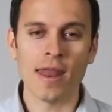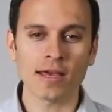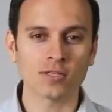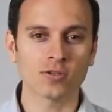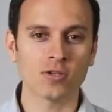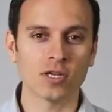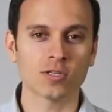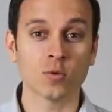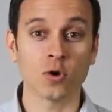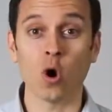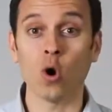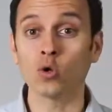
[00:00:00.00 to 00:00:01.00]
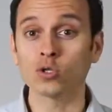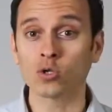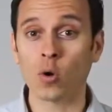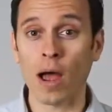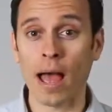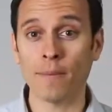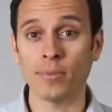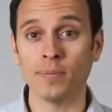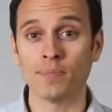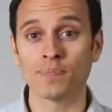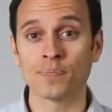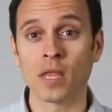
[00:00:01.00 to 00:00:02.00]
Next to this, we are also
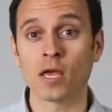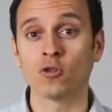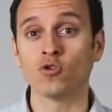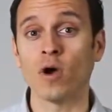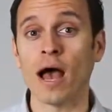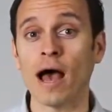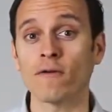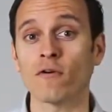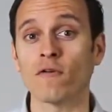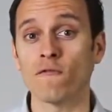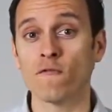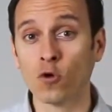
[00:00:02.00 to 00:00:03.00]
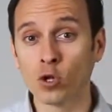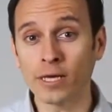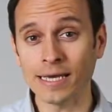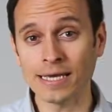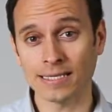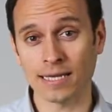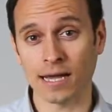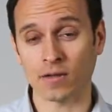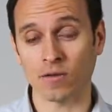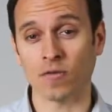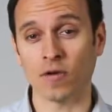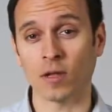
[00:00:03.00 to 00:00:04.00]
happy to have full ease
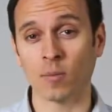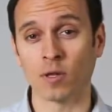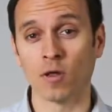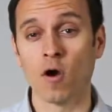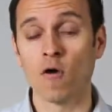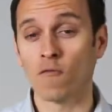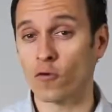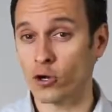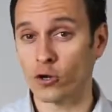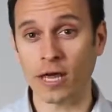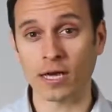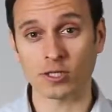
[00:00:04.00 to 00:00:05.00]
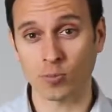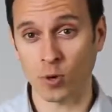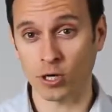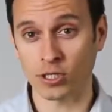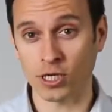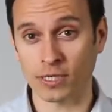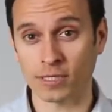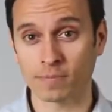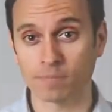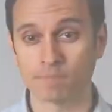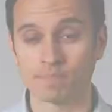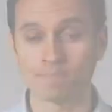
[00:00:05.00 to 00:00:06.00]
data available for your next projects.